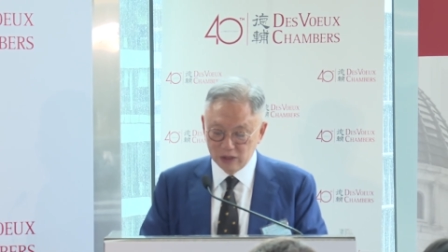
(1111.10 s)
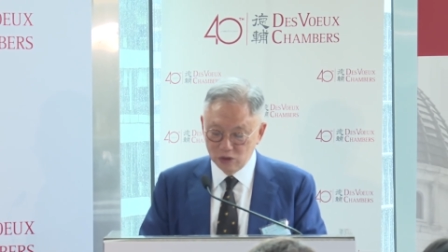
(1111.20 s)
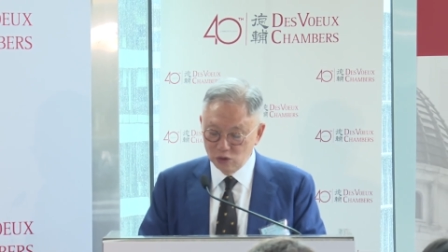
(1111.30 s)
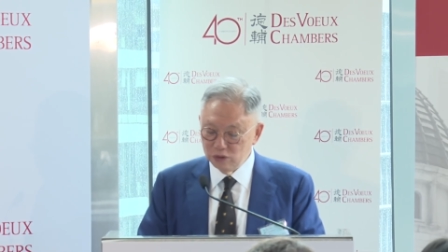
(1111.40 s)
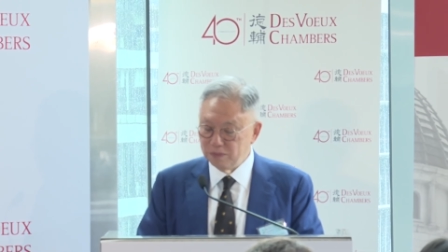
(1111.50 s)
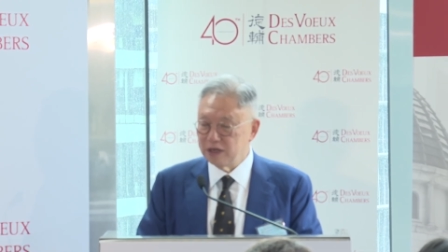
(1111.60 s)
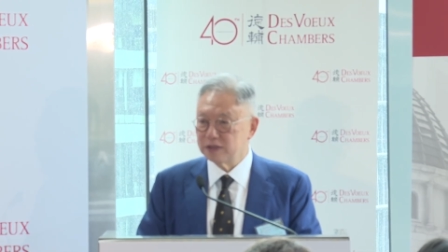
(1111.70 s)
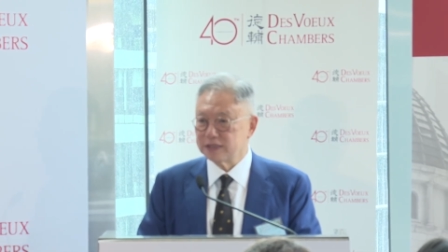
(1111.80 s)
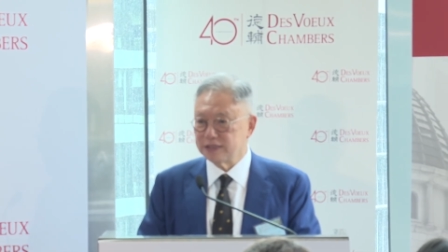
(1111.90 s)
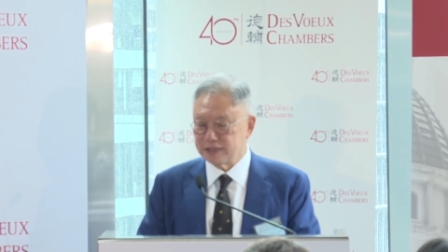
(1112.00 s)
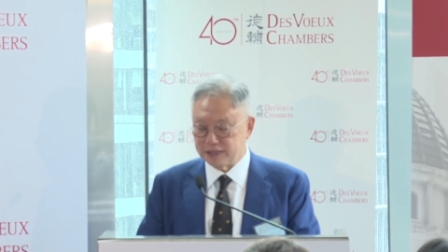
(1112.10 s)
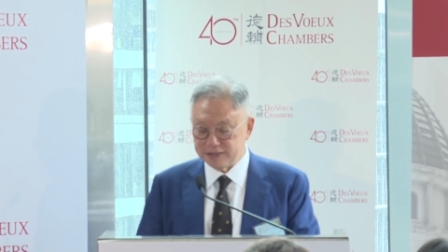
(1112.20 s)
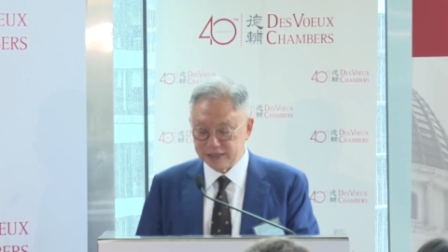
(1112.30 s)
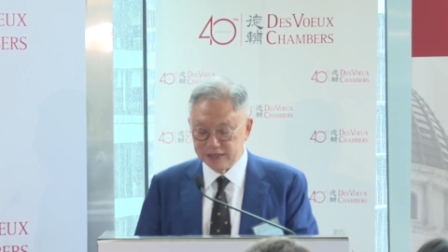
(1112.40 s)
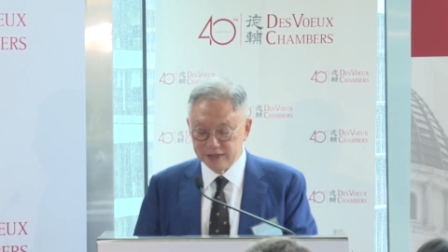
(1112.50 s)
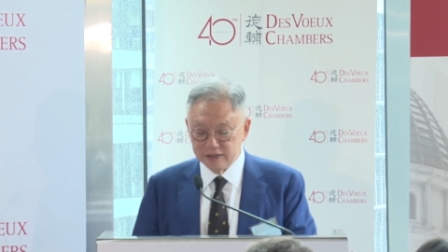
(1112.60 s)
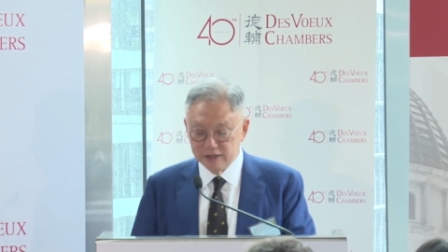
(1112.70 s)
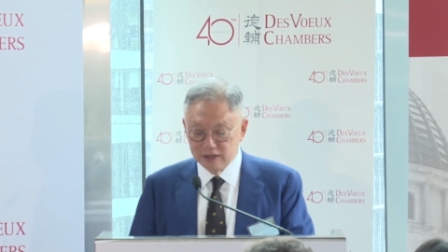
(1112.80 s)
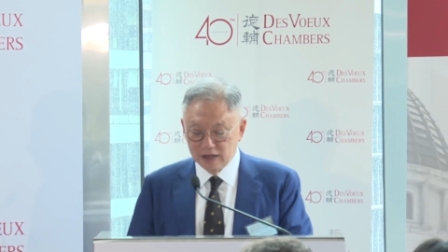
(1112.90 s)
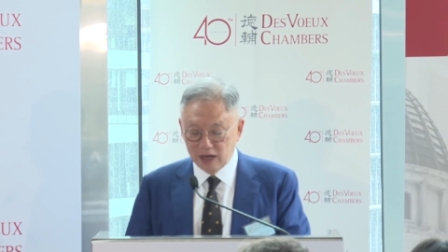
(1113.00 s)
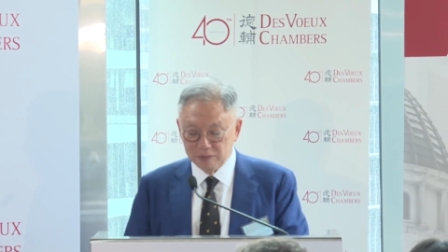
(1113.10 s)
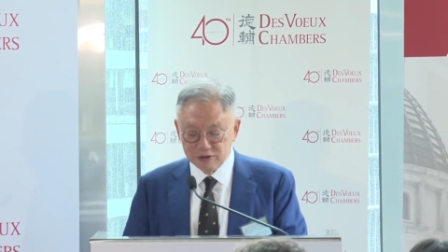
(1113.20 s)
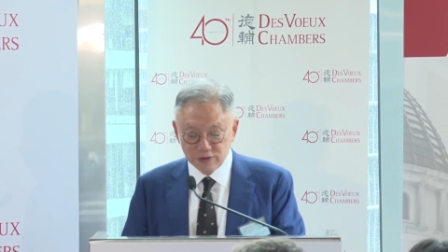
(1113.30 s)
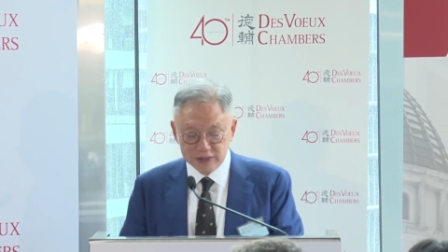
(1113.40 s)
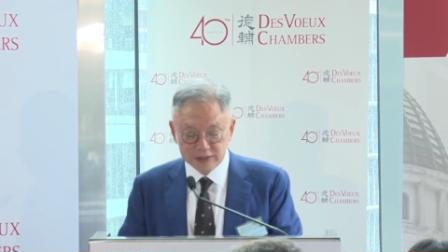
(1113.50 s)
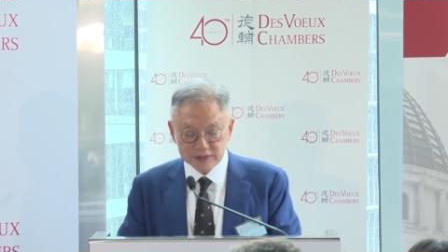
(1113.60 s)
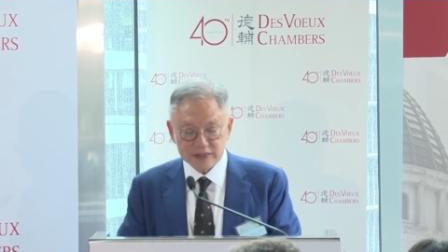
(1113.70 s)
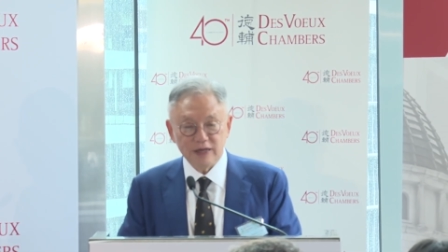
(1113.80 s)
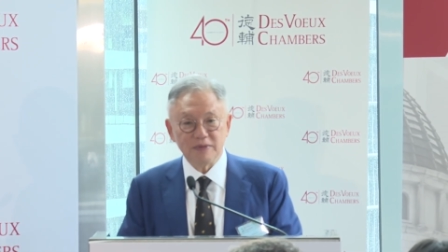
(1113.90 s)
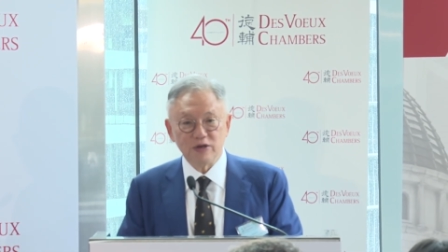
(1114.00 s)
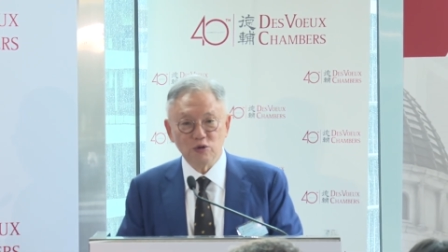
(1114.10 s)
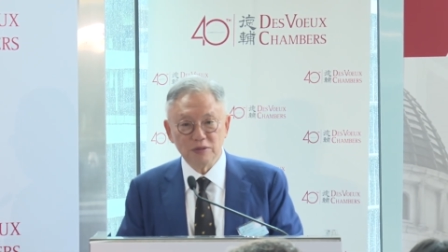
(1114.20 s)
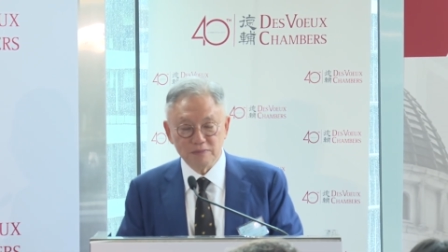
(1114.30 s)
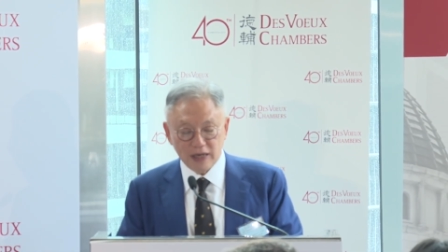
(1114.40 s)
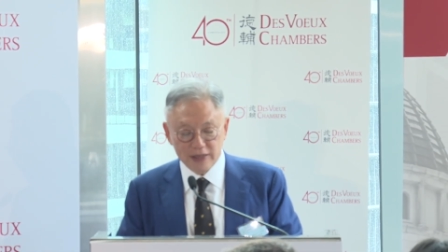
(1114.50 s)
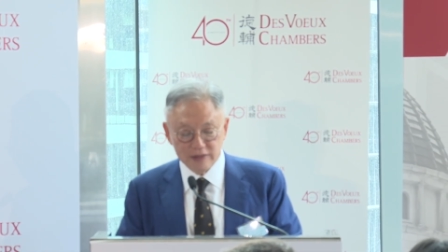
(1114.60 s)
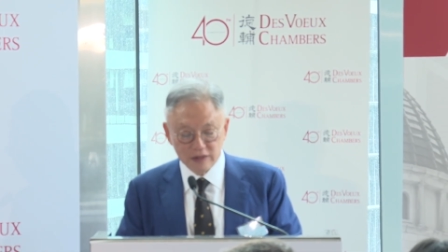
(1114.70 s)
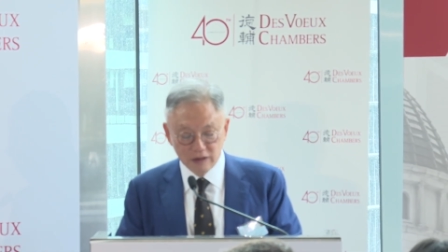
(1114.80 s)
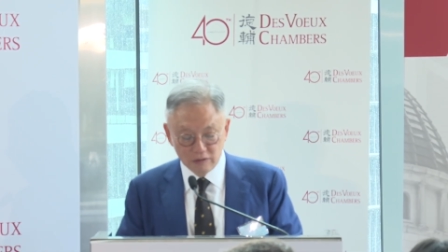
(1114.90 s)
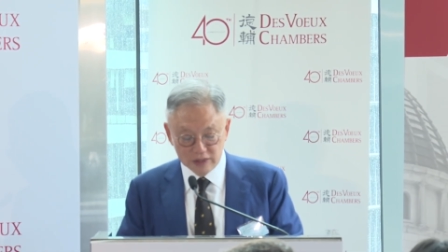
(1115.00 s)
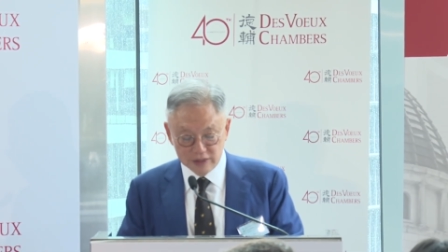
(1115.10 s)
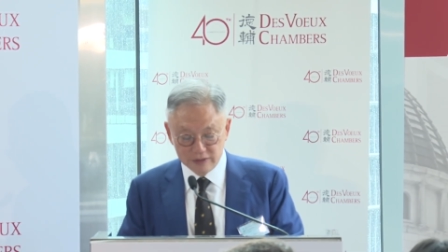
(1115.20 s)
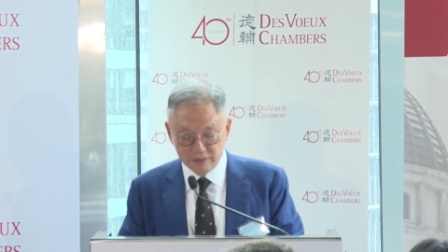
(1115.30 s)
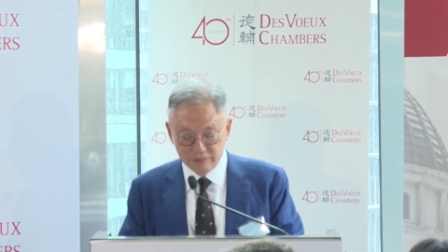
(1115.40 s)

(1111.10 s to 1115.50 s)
Good because, as I say, arbitrators keep an open mind longer.